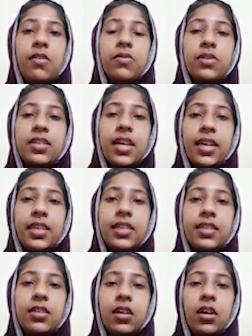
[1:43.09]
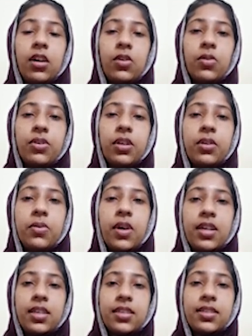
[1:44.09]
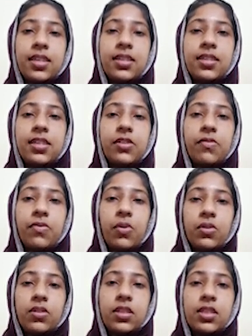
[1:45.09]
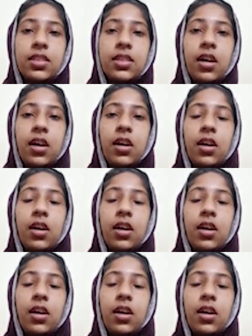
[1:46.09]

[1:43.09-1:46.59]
For scientists looking to understand such forces,